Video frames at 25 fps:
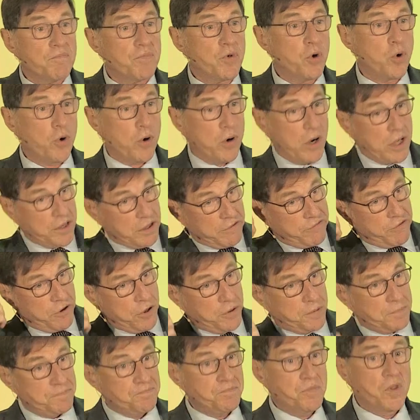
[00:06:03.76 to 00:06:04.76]
or on the
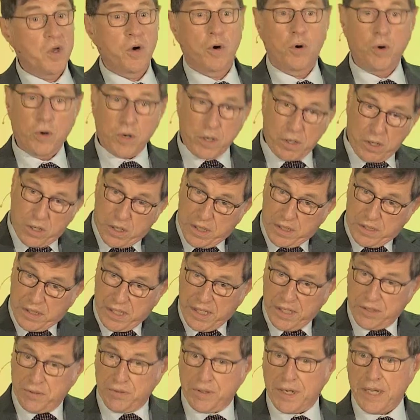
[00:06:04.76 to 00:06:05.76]
phone, or on the
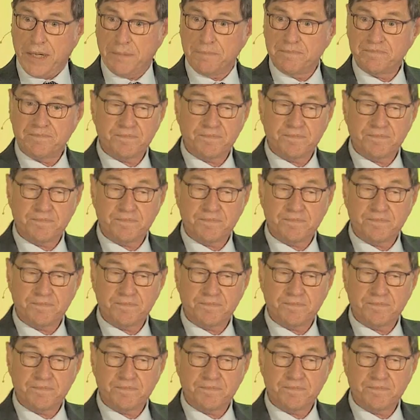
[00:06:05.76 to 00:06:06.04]
internet.